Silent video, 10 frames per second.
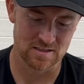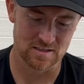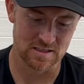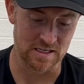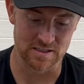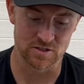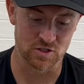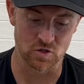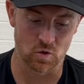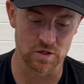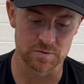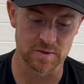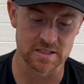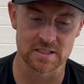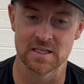Yeah, it's just always
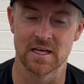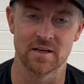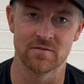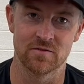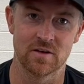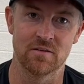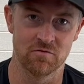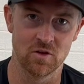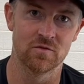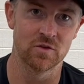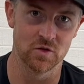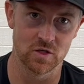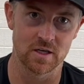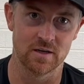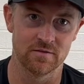been a sled I've loved the
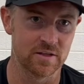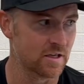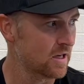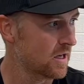look of. And